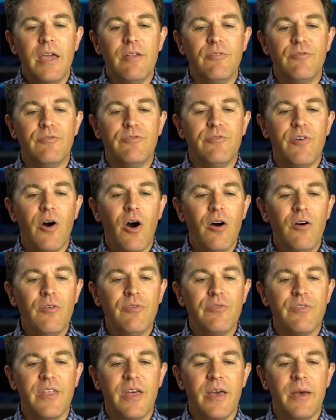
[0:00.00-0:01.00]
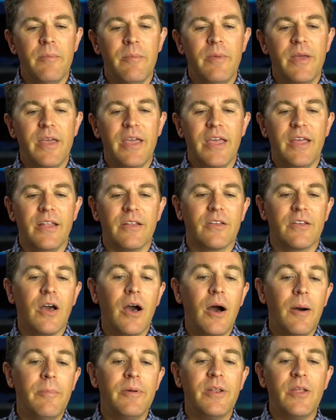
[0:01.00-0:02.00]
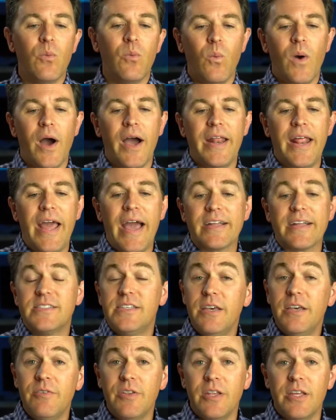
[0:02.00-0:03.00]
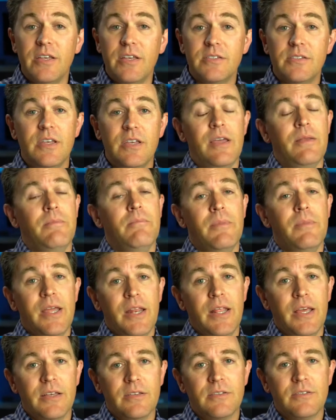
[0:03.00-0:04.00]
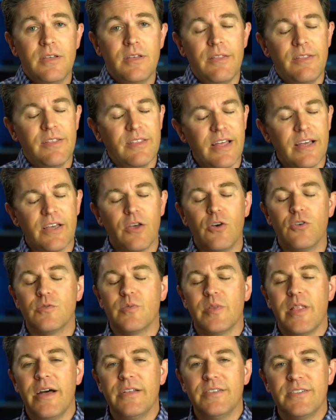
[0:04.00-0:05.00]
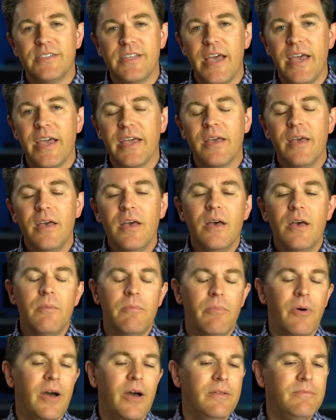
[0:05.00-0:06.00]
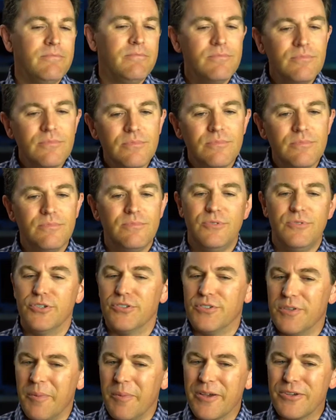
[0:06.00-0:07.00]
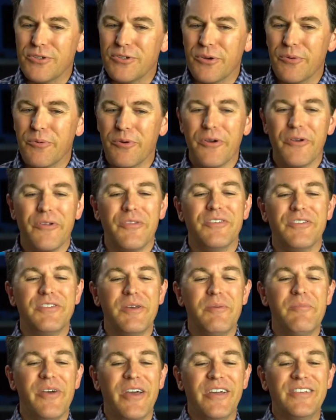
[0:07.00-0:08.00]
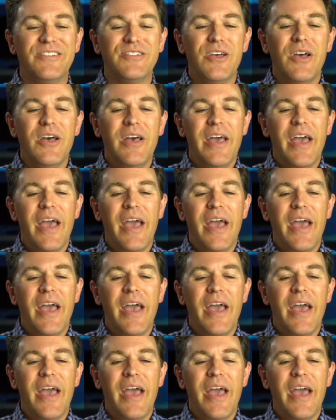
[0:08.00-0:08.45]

Involve them in company-wide activities in meetings. I think that goes without saying, but just to make sure we're on the same page.